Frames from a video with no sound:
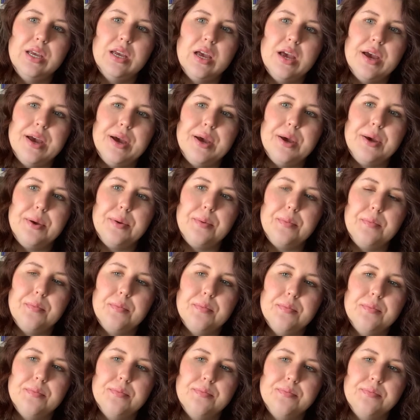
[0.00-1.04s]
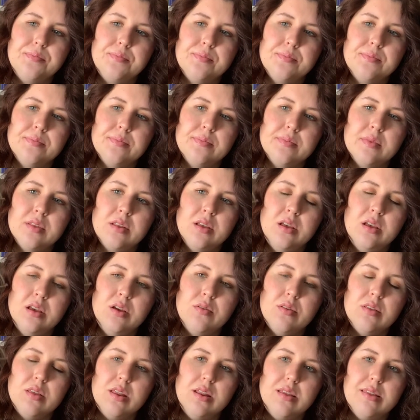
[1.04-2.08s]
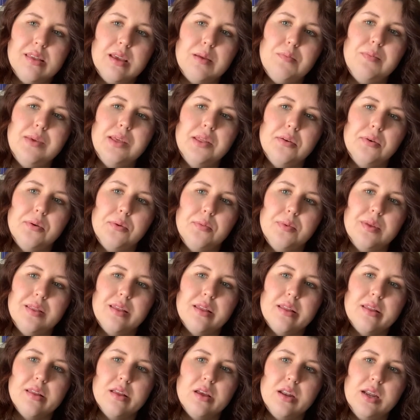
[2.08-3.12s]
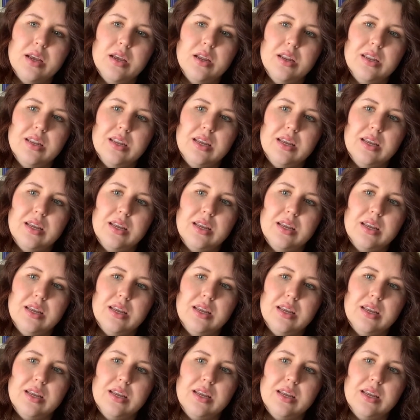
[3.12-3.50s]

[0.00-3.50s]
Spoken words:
I was gonna say Milo, but that's not it.